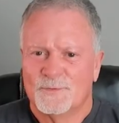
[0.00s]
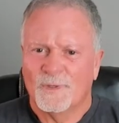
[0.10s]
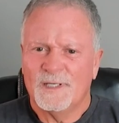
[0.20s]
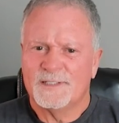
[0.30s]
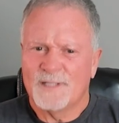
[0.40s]
So,
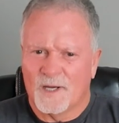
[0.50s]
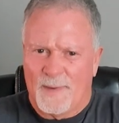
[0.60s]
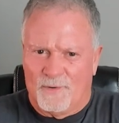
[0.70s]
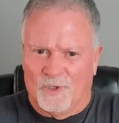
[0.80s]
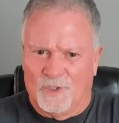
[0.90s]
we're going to talk
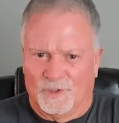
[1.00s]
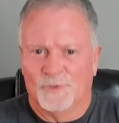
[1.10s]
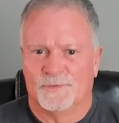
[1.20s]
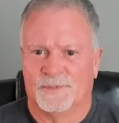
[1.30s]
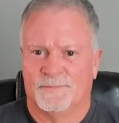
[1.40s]
about
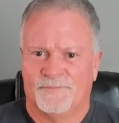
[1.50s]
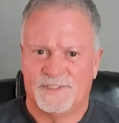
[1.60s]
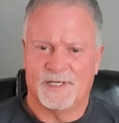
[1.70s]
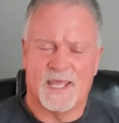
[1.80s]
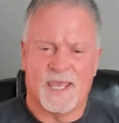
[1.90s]
gluten
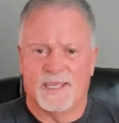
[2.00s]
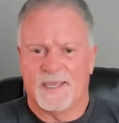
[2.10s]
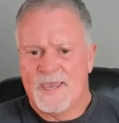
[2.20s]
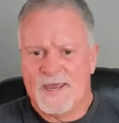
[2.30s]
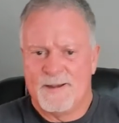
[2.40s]
today.
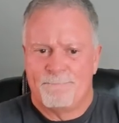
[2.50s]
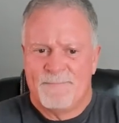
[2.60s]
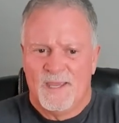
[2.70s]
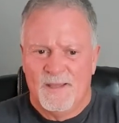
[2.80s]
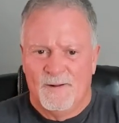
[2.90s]
And
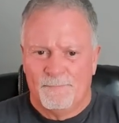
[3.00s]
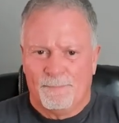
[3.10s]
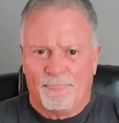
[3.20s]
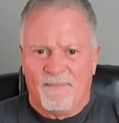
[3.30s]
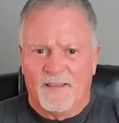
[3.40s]

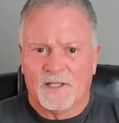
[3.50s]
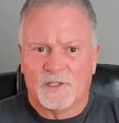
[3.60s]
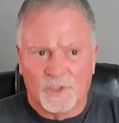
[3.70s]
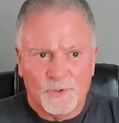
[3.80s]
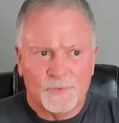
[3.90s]

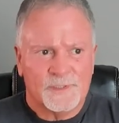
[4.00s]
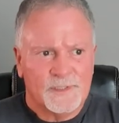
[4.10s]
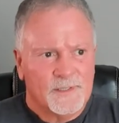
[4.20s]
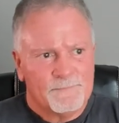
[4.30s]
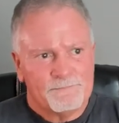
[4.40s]

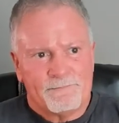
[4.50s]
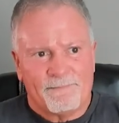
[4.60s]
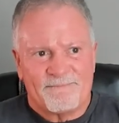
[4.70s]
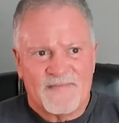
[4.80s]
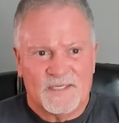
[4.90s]
gluten
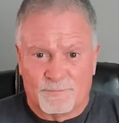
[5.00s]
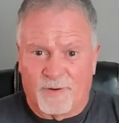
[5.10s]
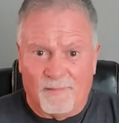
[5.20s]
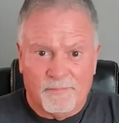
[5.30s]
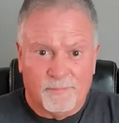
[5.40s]
is
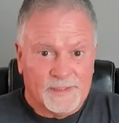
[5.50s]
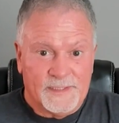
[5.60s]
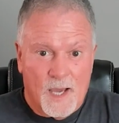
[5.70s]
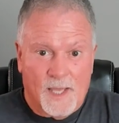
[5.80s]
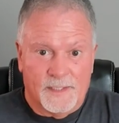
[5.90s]
probably
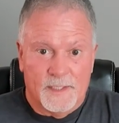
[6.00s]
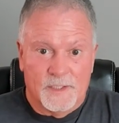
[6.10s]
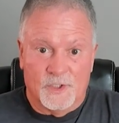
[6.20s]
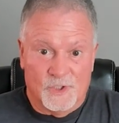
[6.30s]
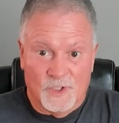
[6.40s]
not
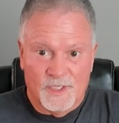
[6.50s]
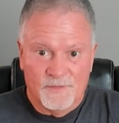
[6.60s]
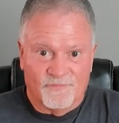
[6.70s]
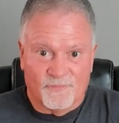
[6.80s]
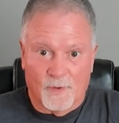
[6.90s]

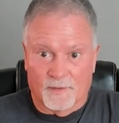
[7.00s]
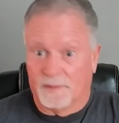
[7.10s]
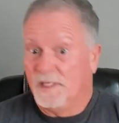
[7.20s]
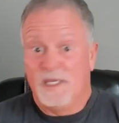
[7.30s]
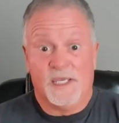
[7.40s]
good for
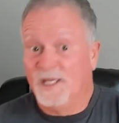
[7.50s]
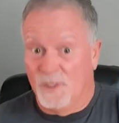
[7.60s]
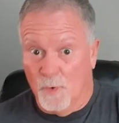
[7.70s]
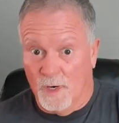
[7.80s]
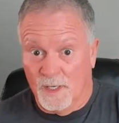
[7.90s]

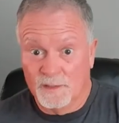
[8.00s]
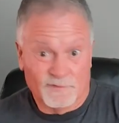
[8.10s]
anyone,